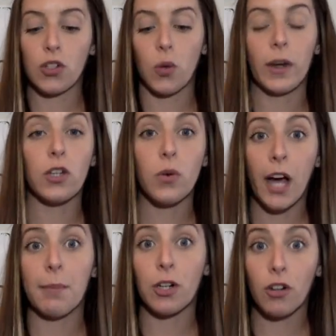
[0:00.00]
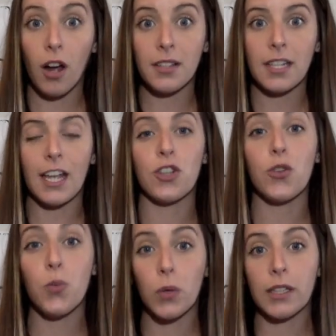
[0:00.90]
So when you come across it,
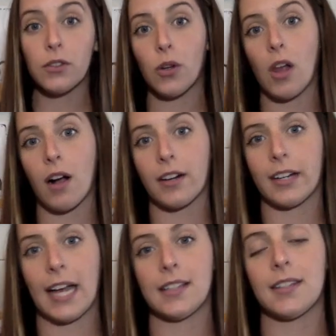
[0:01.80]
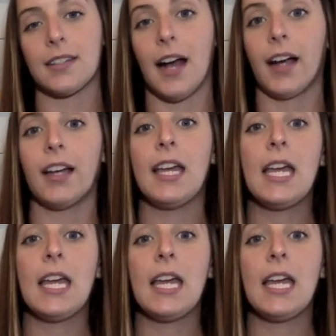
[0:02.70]
you will no longer get stuck,